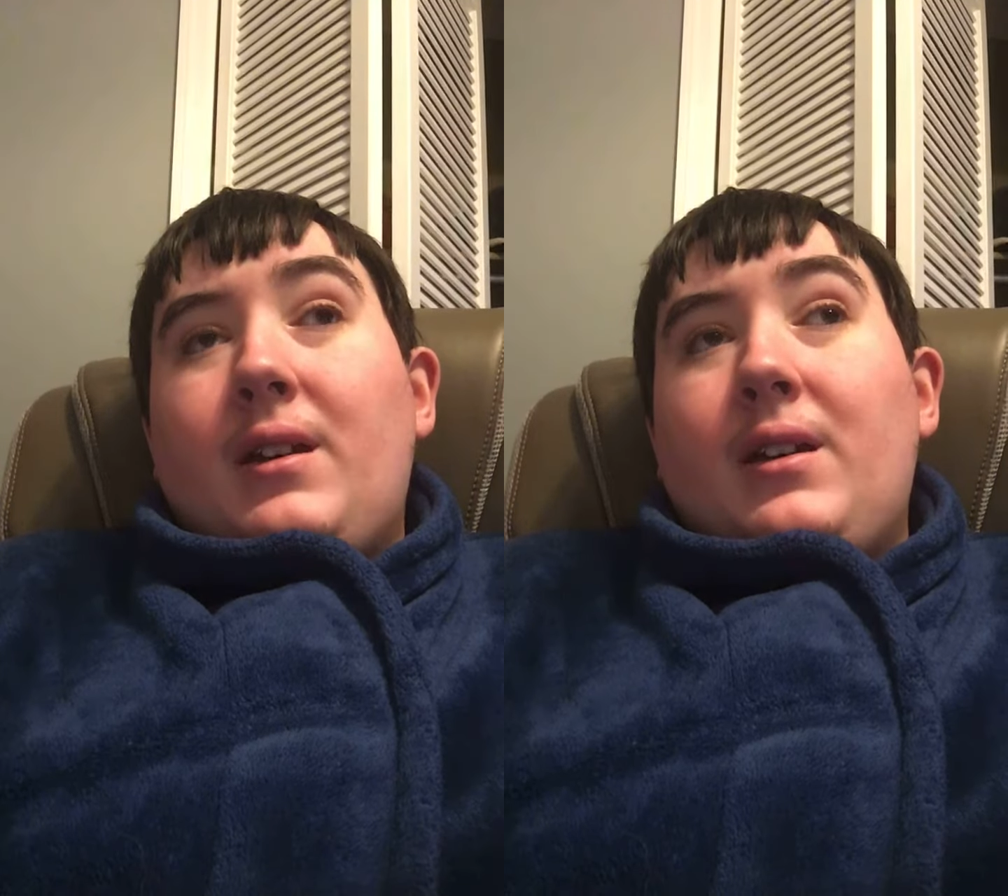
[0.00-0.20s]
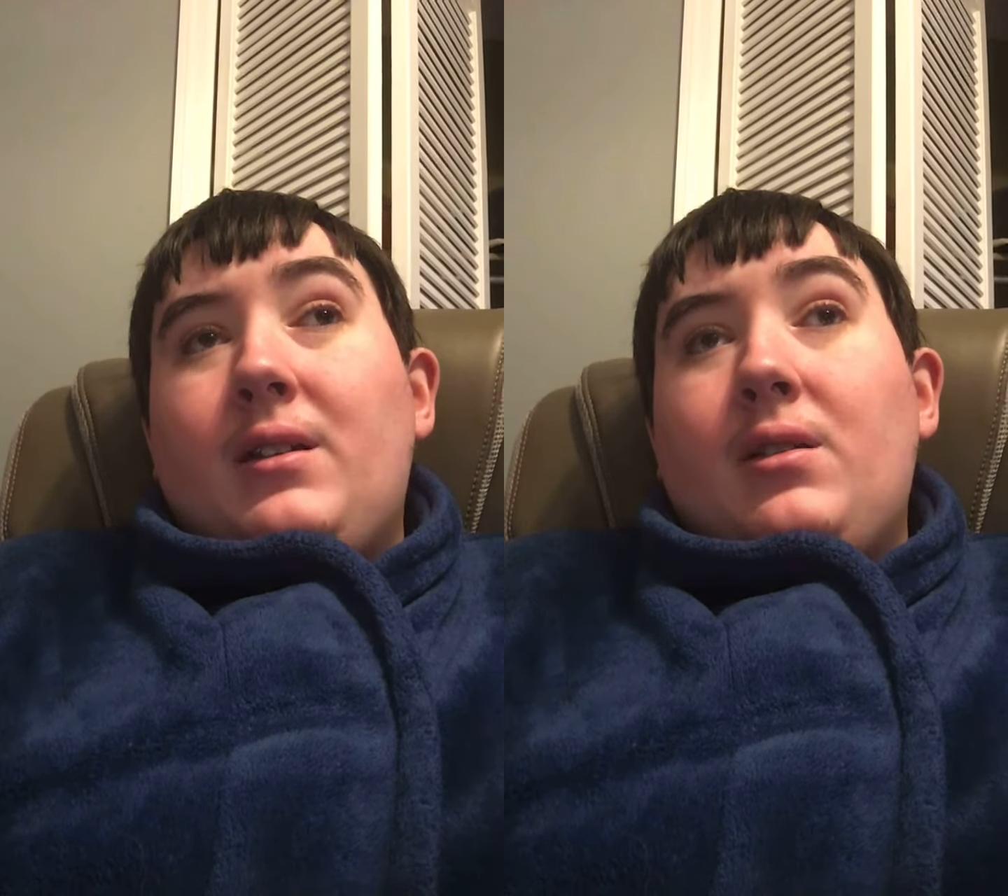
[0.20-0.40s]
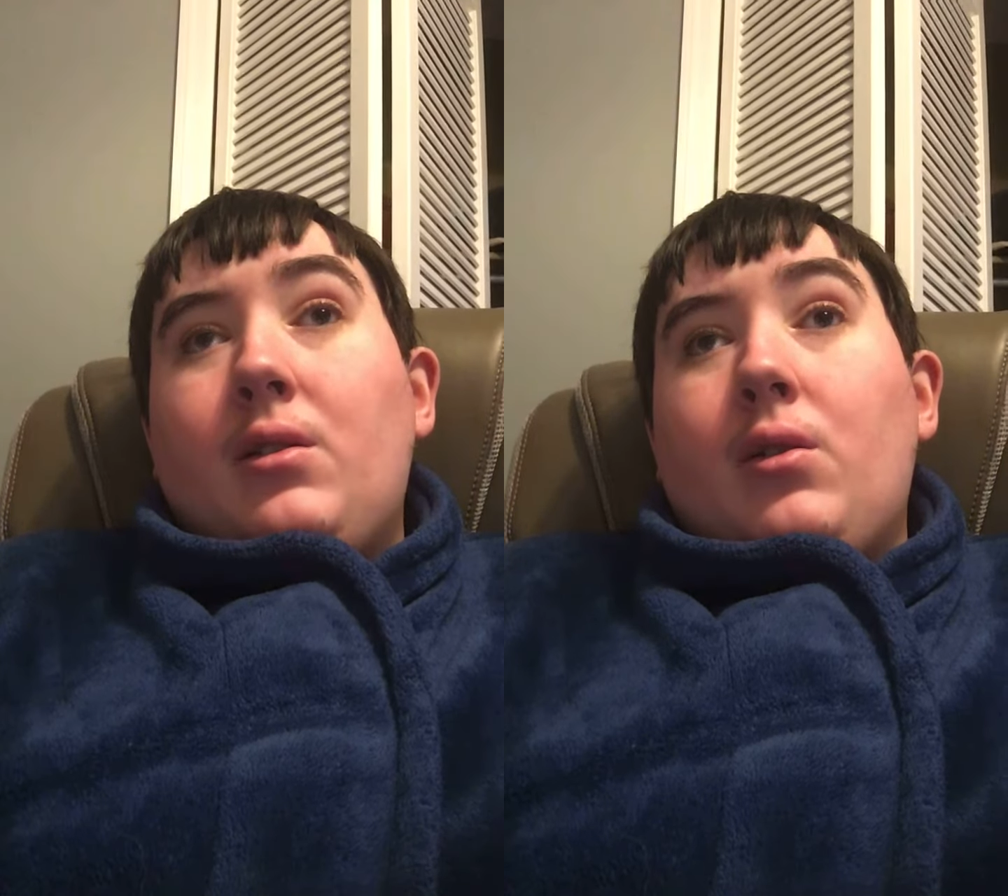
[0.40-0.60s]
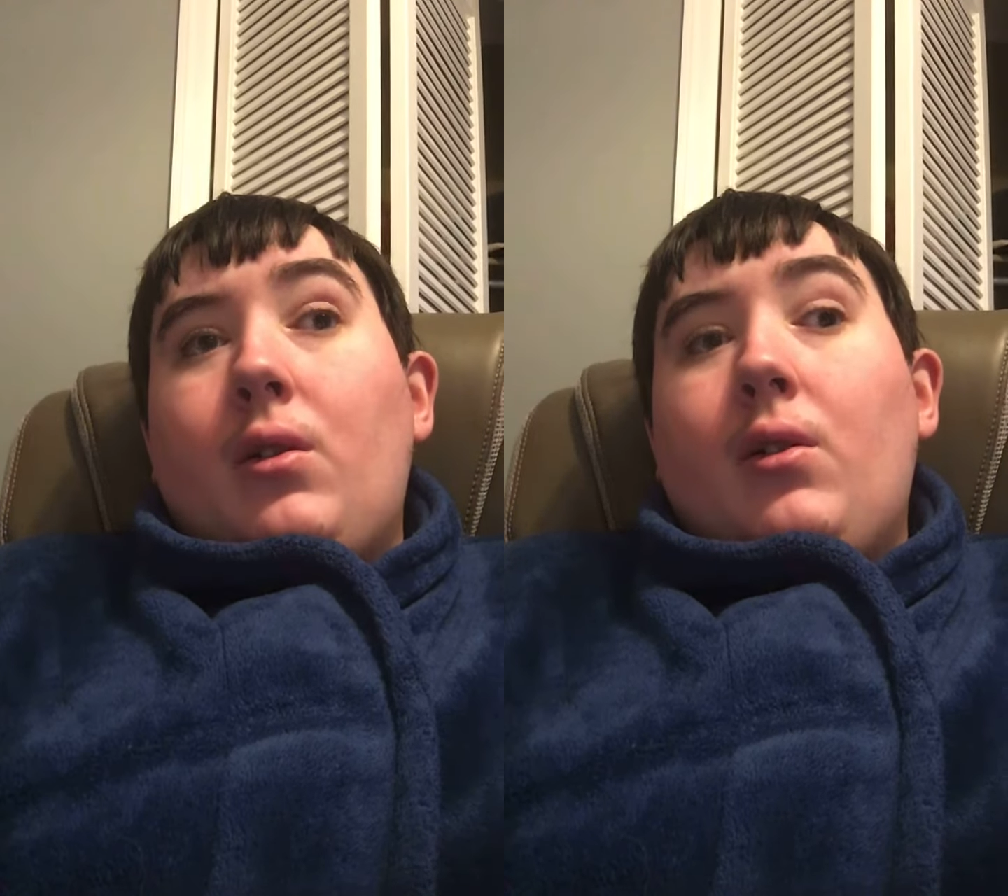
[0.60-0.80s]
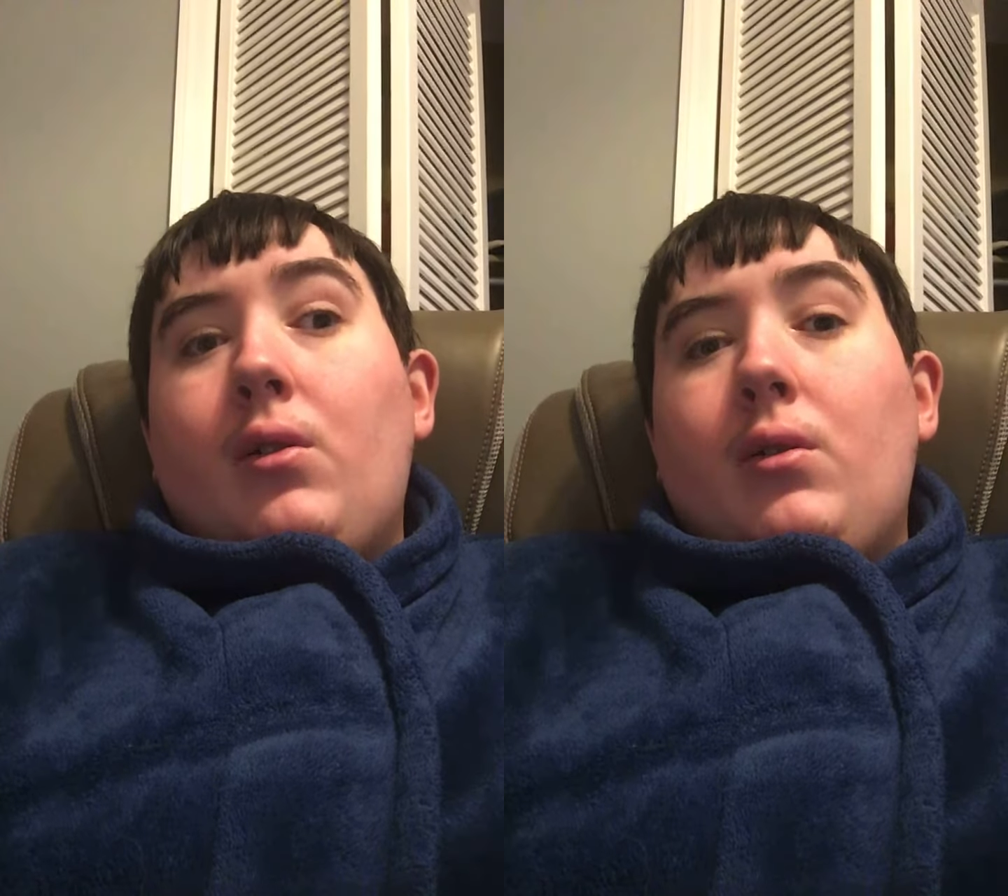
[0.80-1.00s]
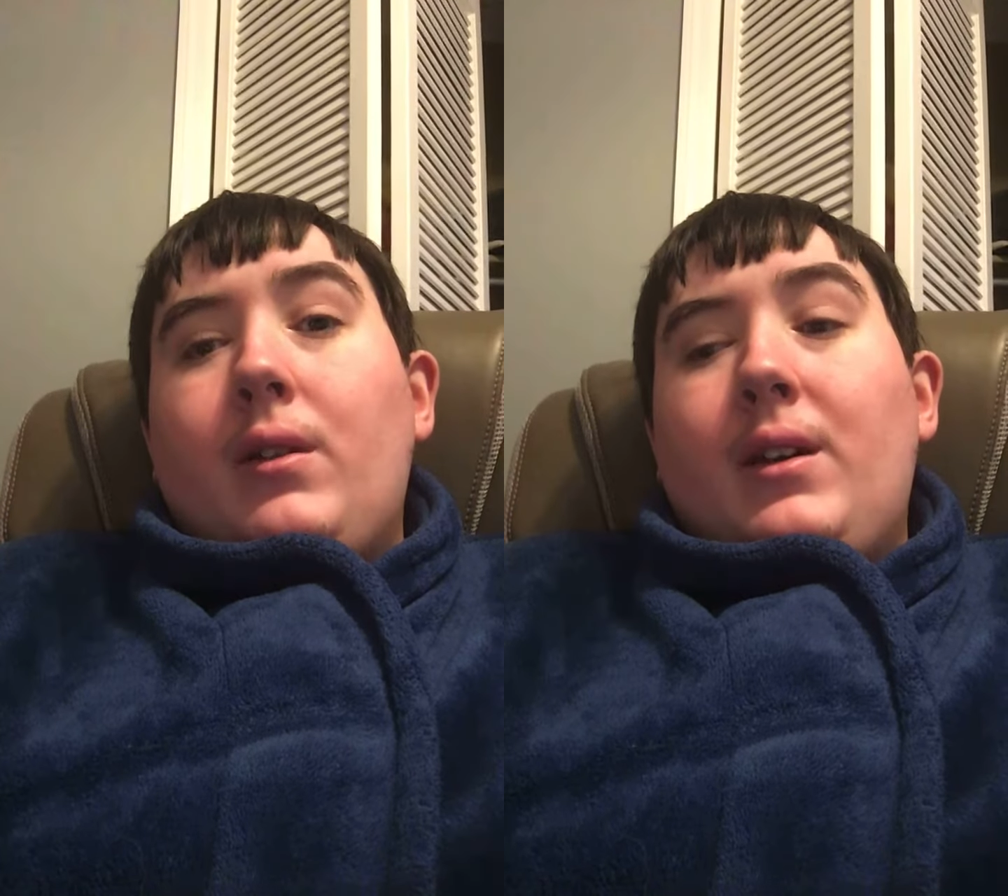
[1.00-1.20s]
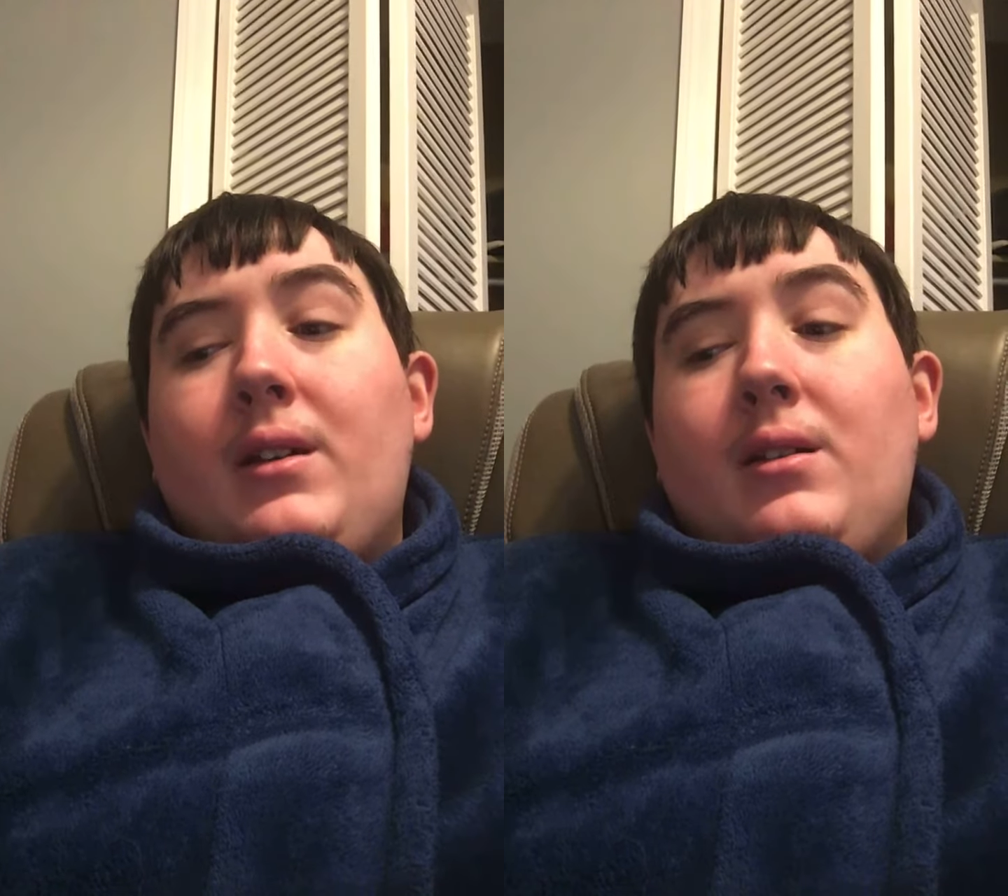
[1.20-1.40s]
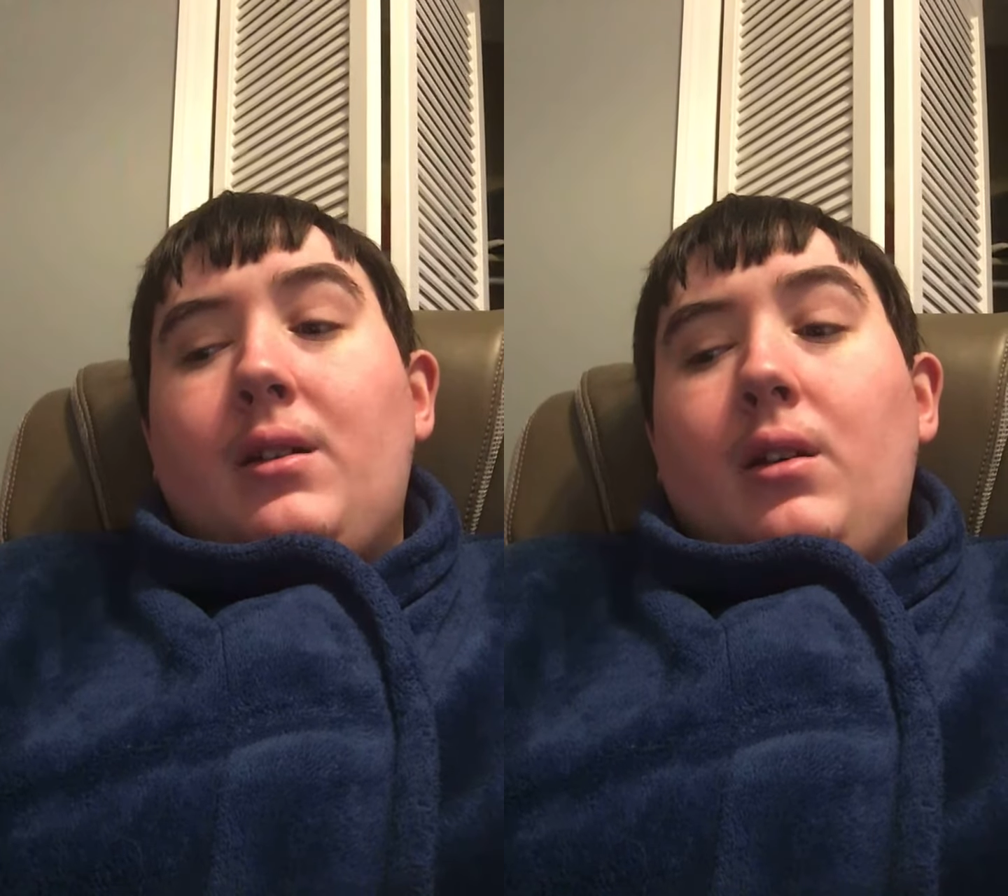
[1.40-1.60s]
and
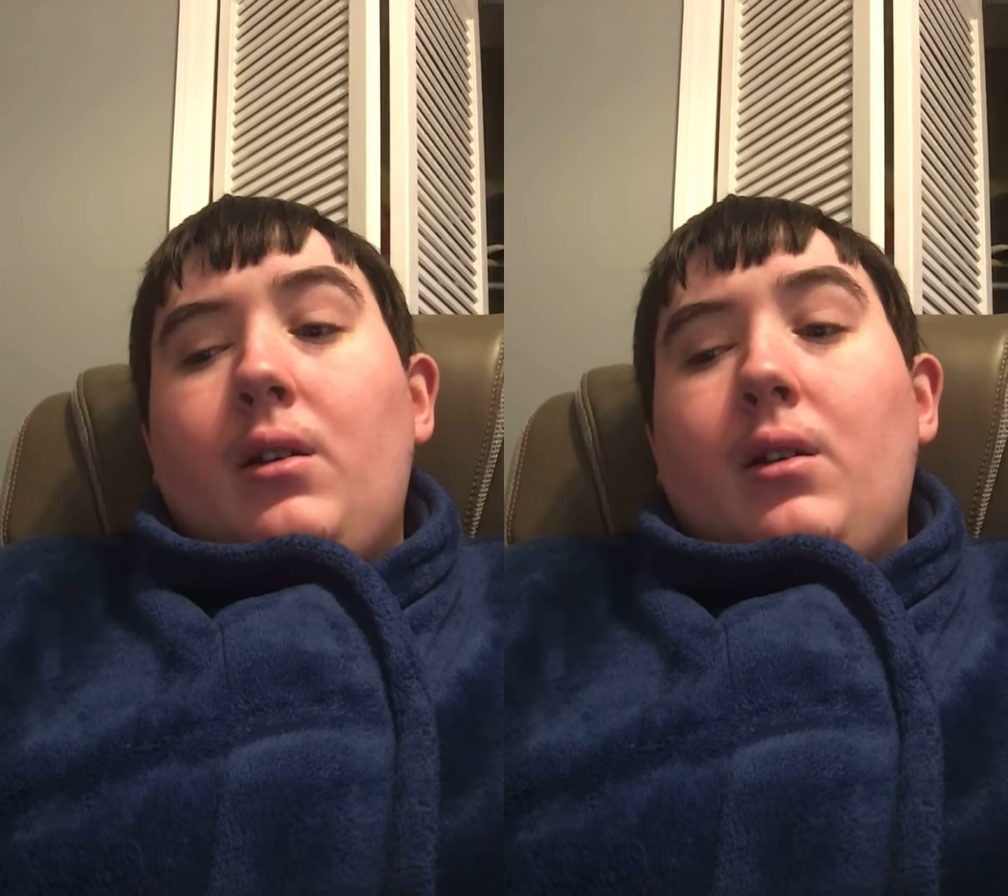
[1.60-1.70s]
and